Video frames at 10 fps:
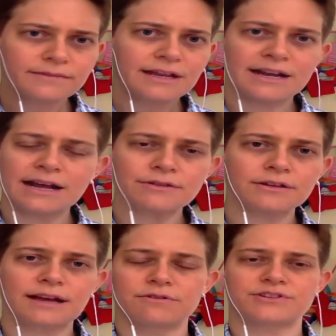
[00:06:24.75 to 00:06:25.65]
And I thought
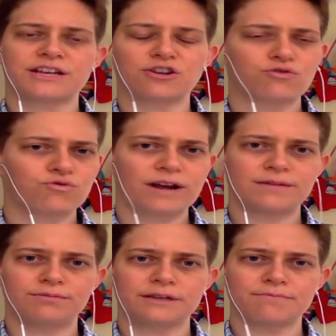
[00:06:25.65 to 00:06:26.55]
that was
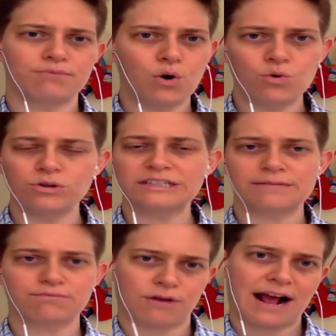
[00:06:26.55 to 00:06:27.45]
incredibly bold
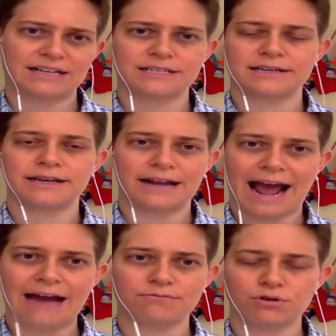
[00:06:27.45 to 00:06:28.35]
and brassy and
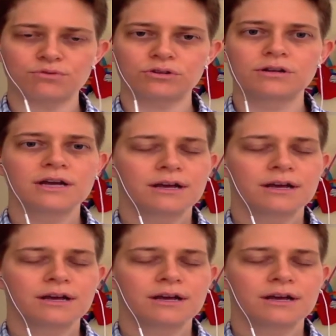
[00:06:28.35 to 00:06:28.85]
admirable,